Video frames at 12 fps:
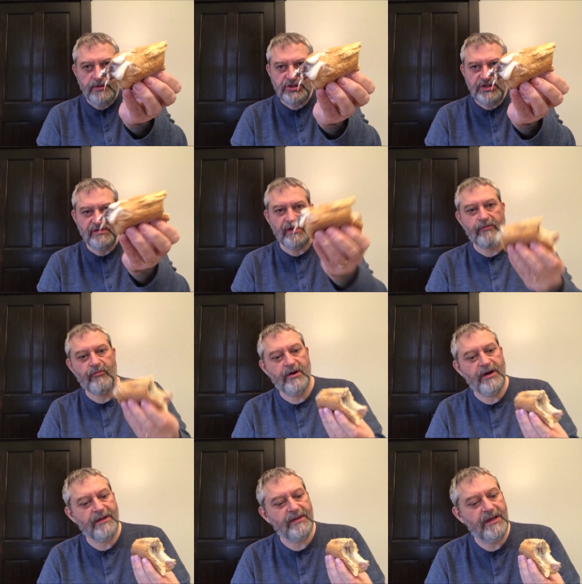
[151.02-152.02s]
cheese like
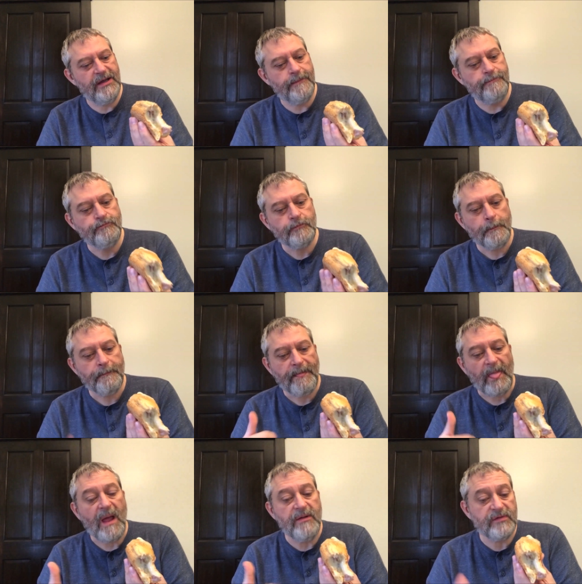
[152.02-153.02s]
running out the end.
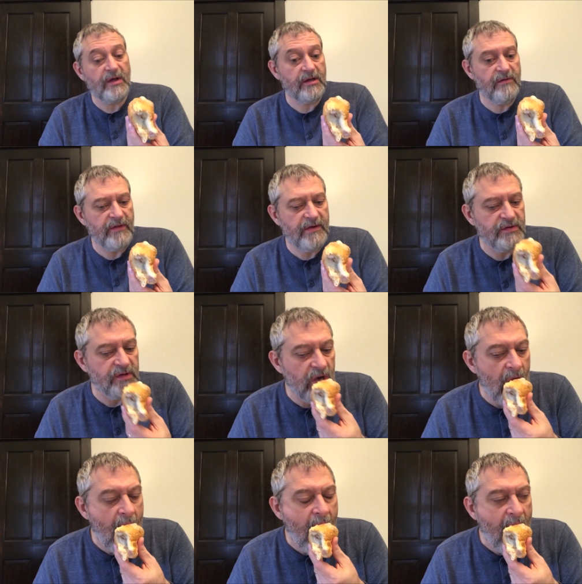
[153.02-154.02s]
And it's got a good flavor to it.